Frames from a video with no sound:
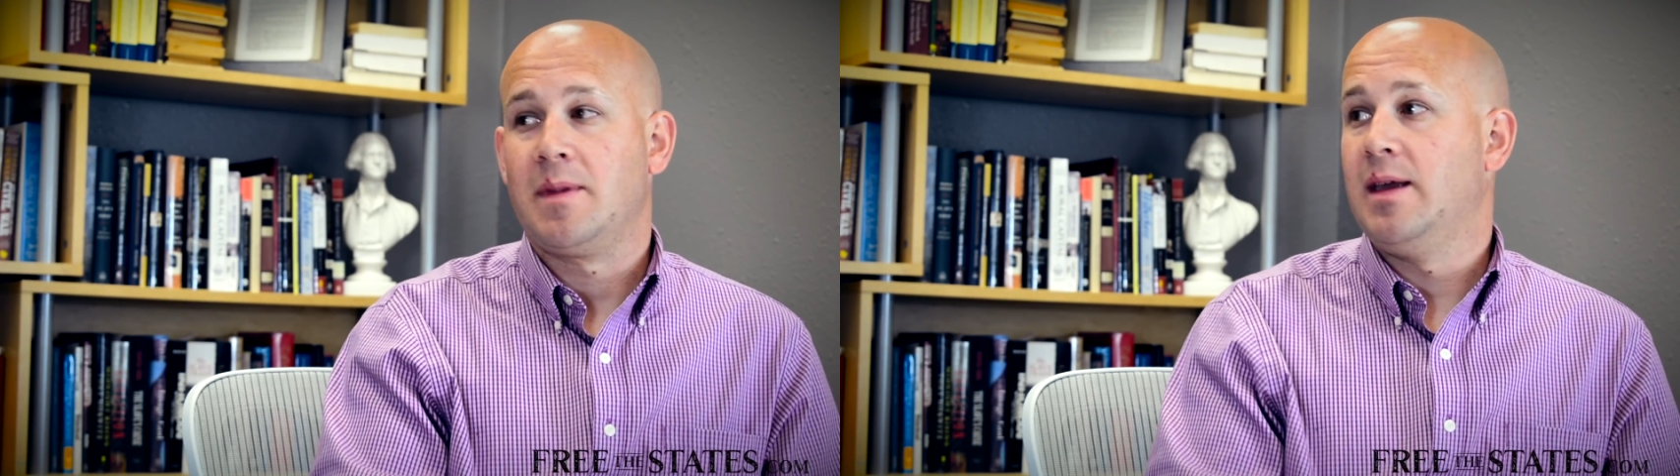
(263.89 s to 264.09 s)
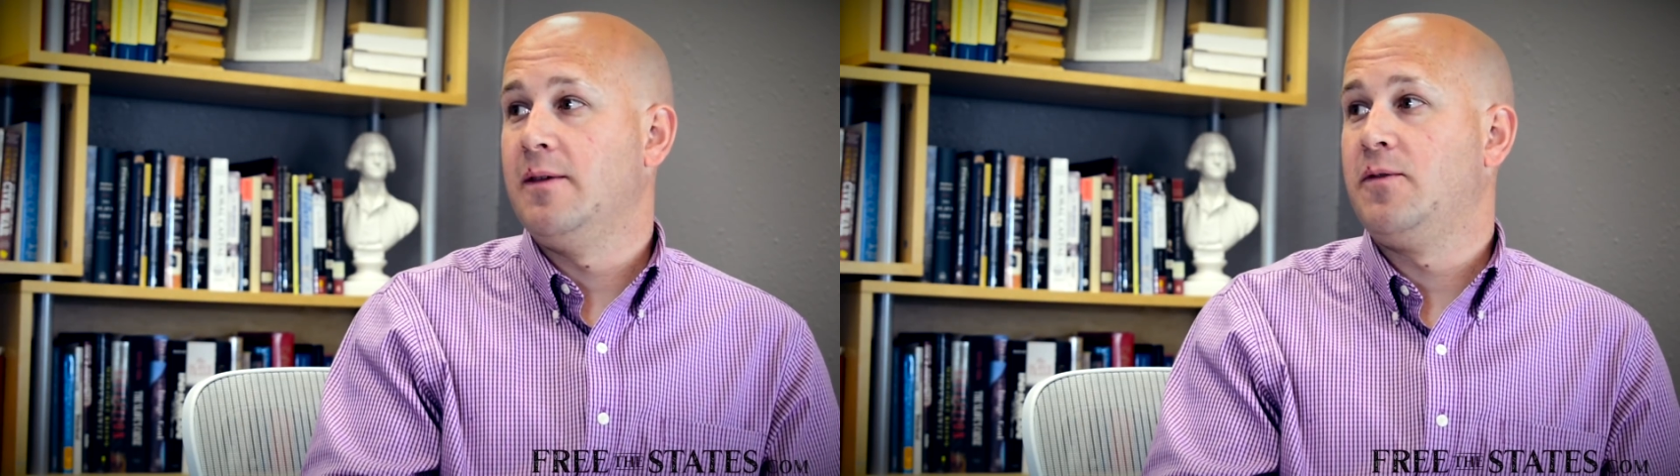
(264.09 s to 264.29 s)

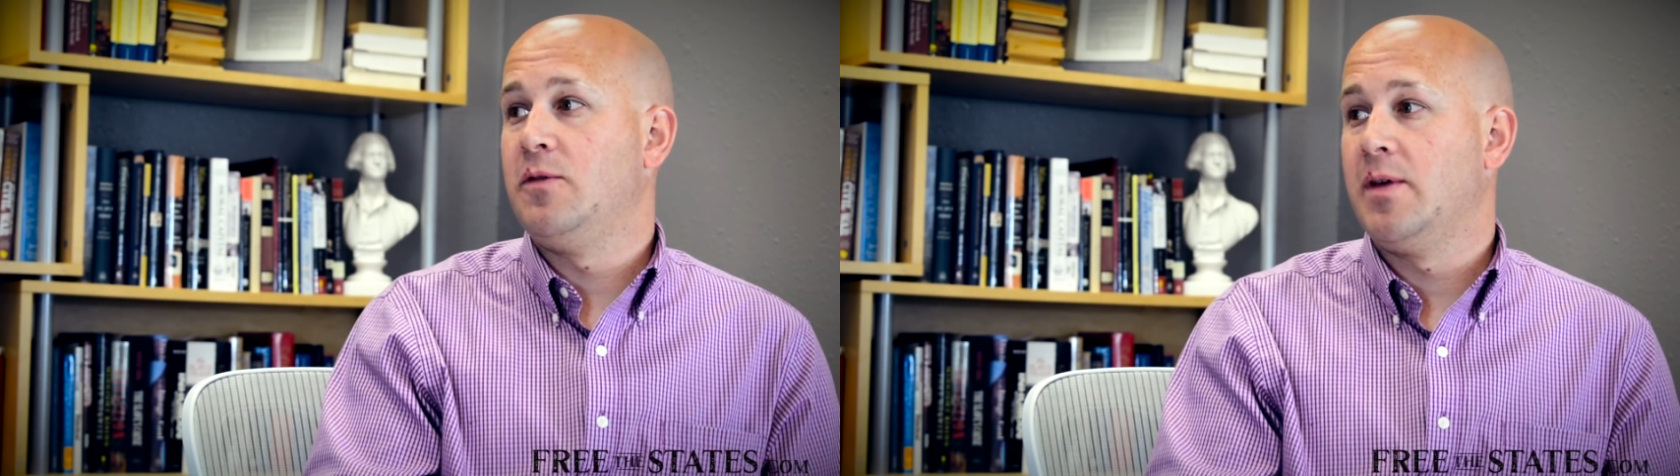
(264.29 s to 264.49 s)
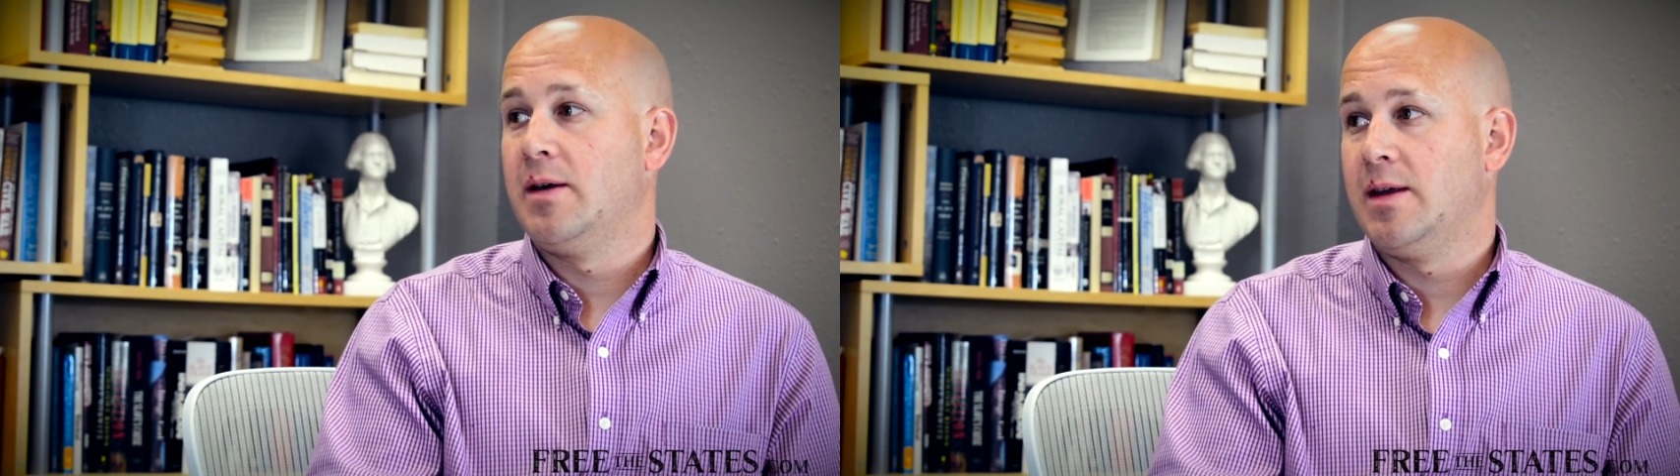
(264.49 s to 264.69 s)
if you
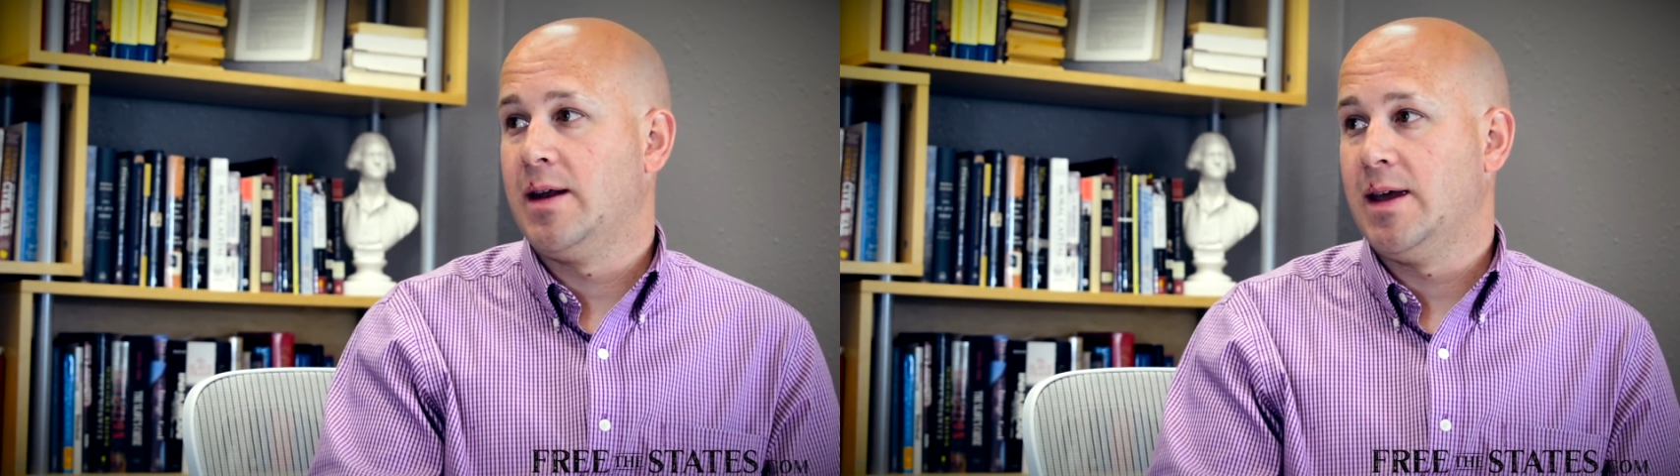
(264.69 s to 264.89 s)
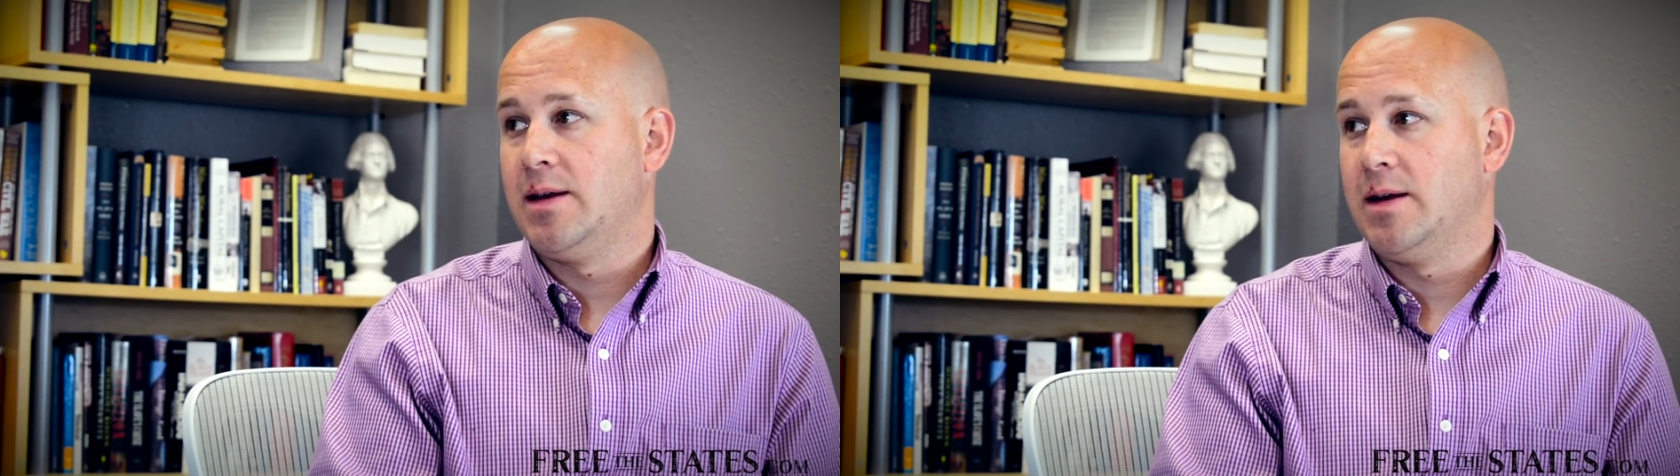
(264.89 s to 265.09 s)
found out
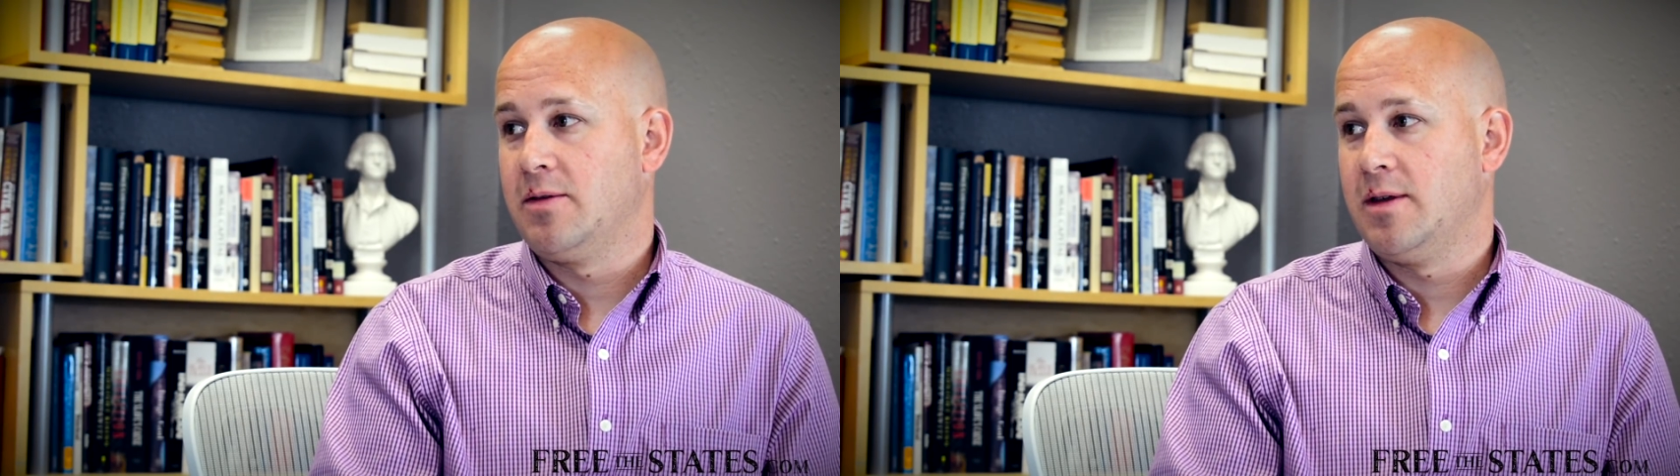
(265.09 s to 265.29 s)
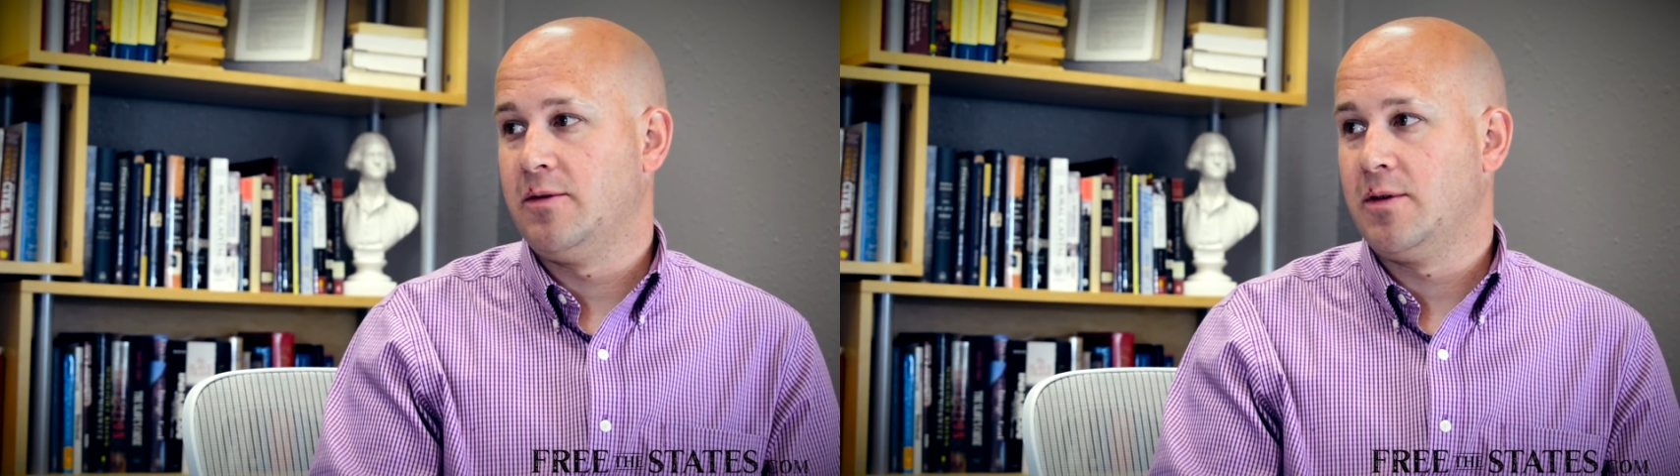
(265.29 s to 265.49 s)
it had
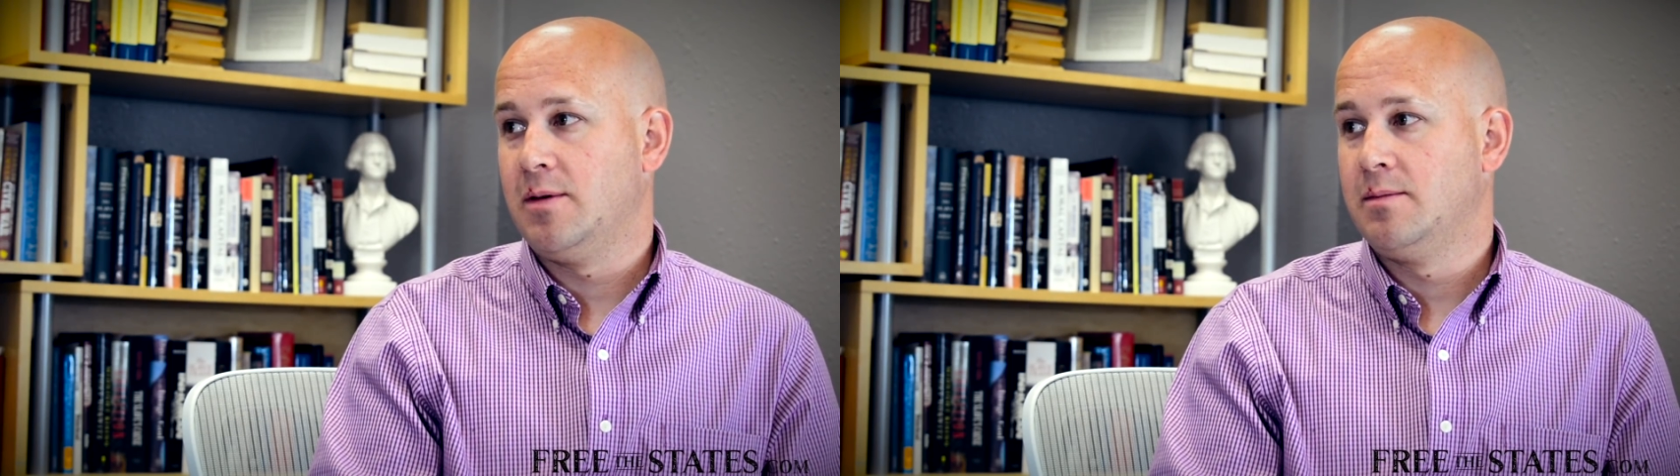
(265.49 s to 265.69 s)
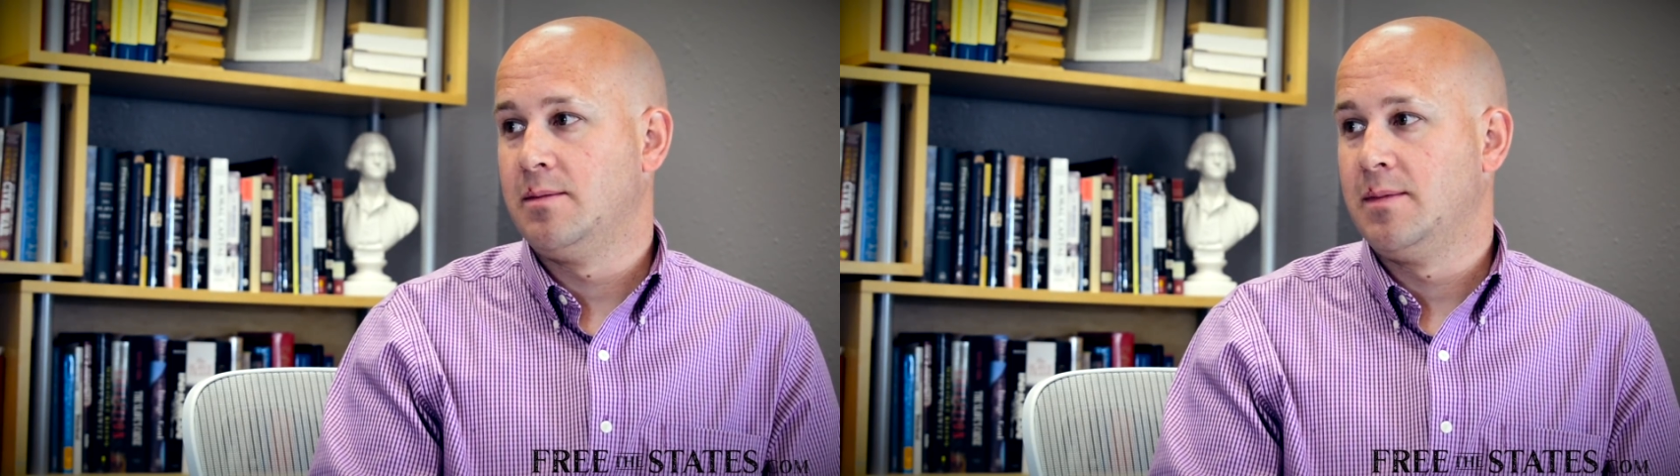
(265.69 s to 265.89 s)
Down syndrome.